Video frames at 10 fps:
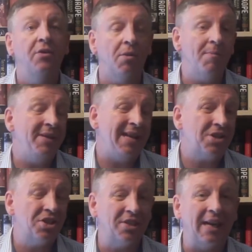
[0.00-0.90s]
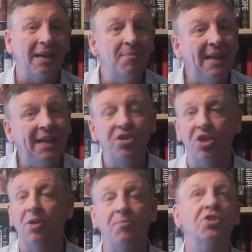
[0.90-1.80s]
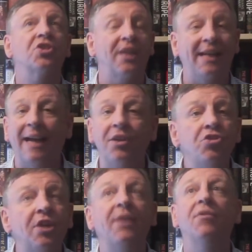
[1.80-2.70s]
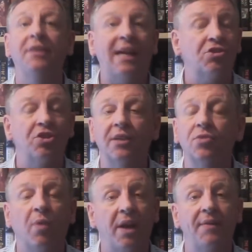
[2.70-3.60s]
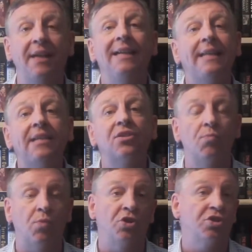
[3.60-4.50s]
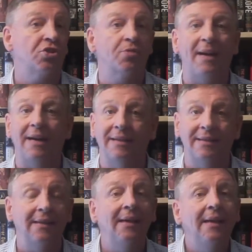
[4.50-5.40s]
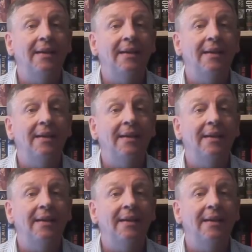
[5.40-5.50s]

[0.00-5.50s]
not necessarily me and you, I'm just saying that in general, nationalists, whatever, decent ones, not spies.